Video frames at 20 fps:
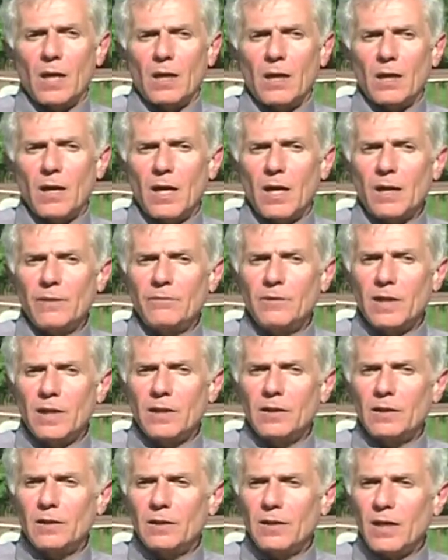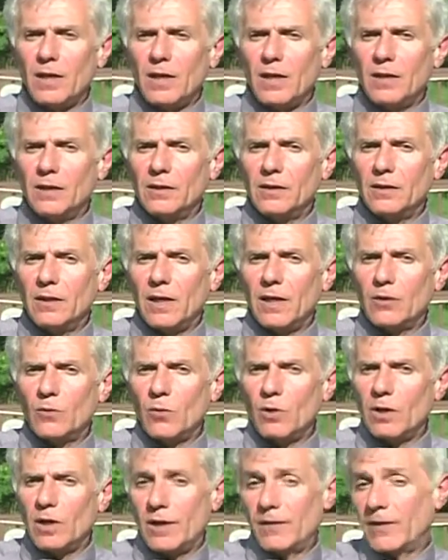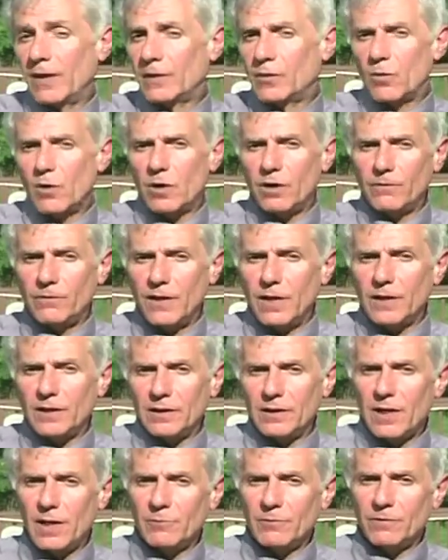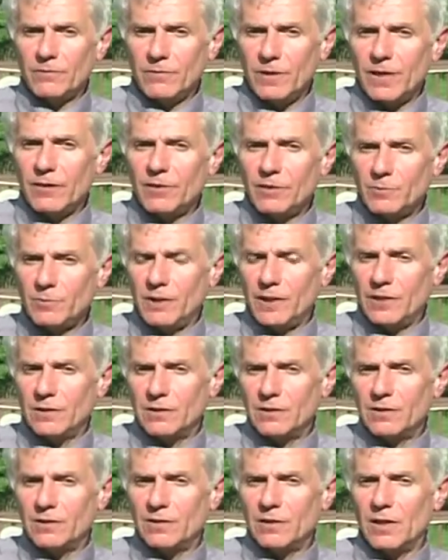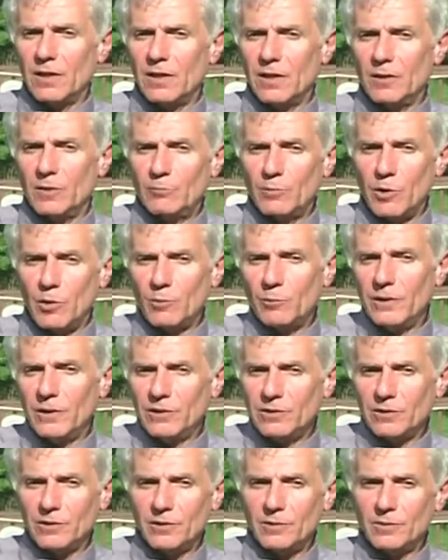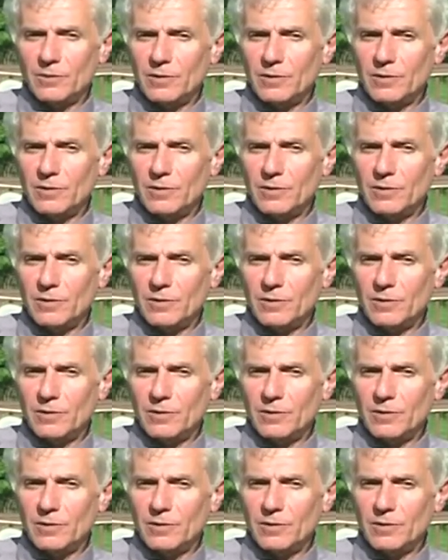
I've done. I've had qualifying times at various places. Palm Beaches.